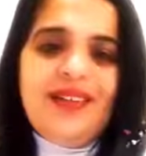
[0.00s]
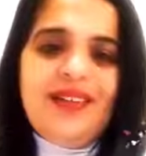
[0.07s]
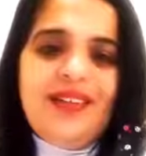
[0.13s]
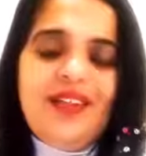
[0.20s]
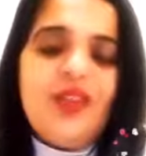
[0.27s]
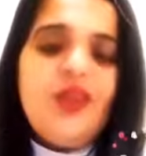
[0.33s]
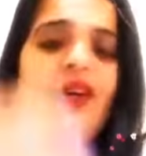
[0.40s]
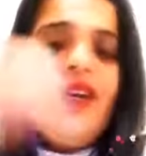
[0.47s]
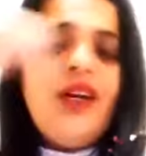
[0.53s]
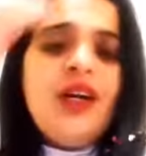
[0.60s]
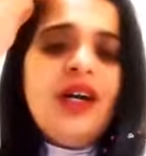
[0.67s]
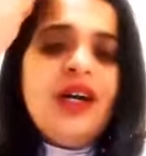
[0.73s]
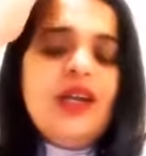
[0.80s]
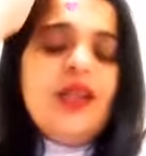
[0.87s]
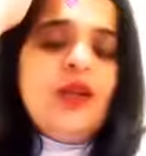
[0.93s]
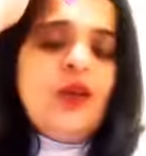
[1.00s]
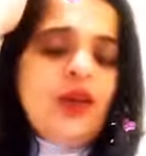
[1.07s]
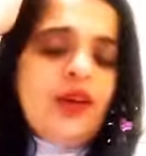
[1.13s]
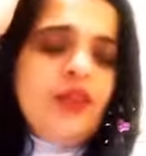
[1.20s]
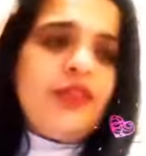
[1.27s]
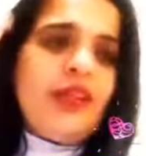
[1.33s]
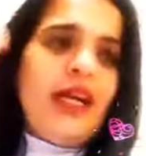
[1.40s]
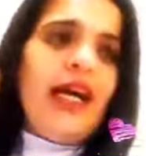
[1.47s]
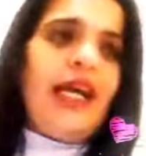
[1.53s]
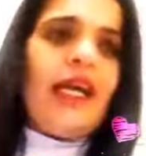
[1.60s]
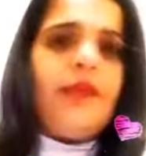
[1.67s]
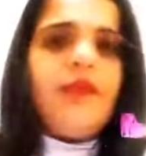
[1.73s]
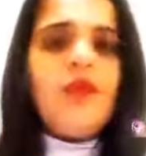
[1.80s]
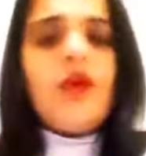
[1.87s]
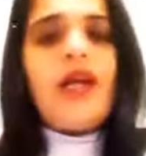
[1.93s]
You know, a lot of
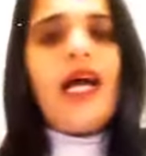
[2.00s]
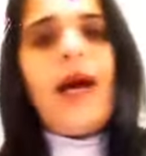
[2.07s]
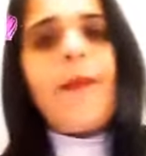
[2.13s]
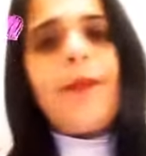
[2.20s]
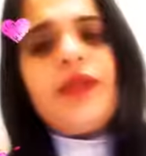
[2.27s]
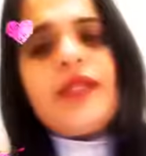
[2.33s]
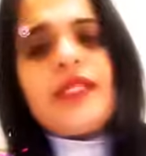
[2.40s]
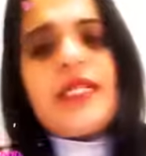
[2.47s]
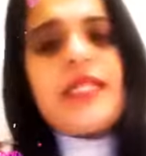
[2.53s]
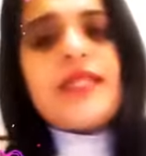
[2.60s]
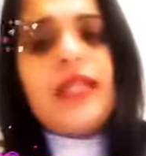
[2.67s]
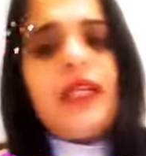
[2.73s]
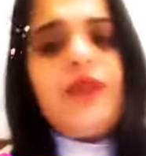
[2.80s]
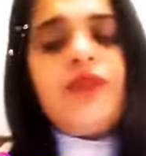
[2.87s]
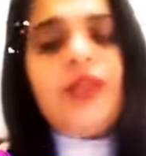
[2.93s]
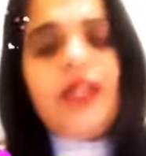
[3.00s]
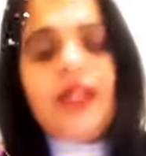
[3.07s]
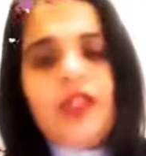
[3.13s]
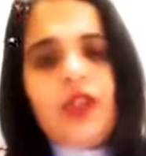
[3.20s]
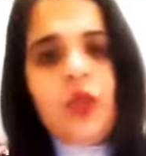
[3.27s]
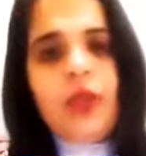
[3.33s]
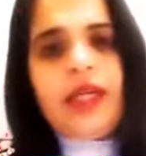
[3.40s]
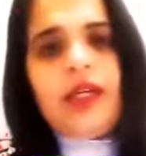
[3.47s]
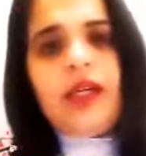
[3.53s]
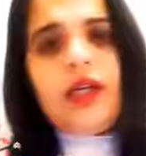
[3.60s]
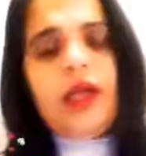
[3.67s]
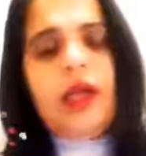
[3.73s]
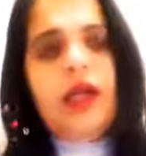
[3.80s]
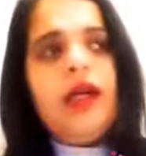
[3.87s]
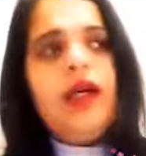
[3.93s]
time what happens is that we are doing
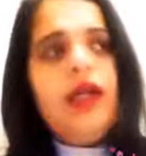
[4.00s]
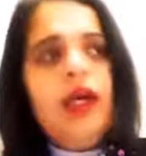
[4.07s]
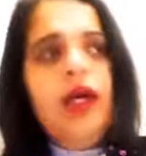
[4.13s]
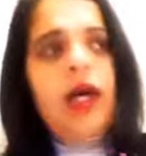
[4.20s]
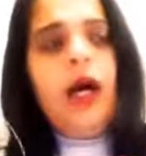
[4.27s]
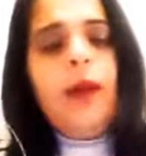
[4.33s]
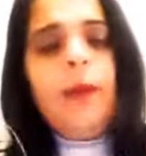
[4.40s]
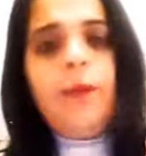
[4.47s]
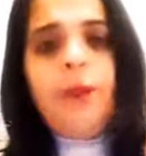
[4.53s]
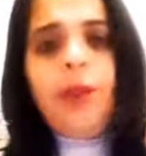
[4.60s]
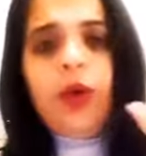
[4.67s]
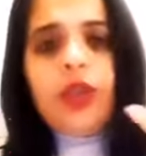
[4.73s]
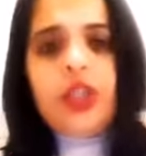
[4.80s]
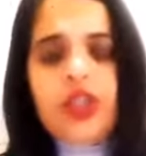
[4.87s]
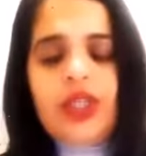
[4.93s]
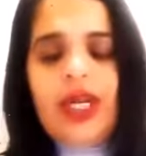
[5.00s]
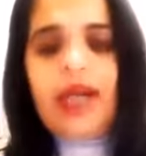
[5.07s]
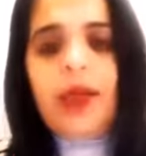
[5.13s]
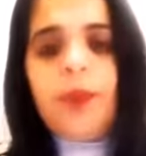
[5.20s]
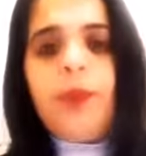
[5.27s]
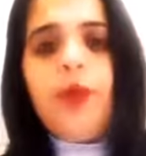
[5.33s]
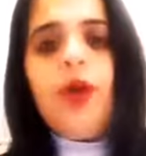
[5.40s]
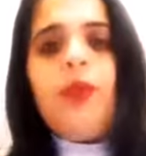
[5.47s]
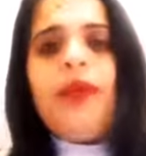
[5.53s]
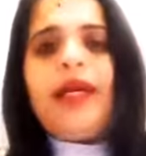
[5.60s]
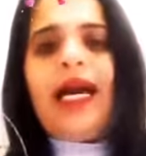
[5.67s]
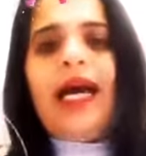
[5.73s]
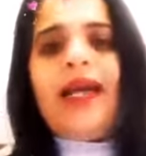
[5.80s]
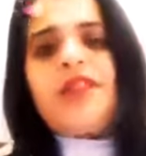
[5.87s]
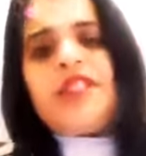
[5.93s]
a push and a pull
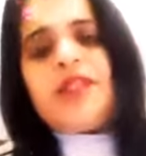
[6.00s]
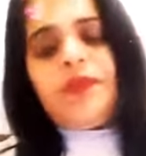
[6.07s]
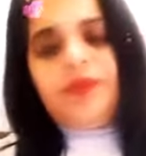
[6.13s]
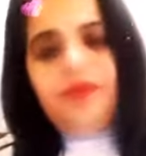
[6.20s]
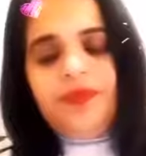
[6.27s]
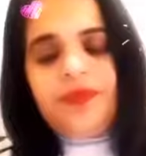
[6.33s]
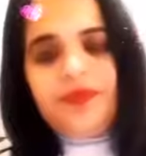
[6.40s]
mechanism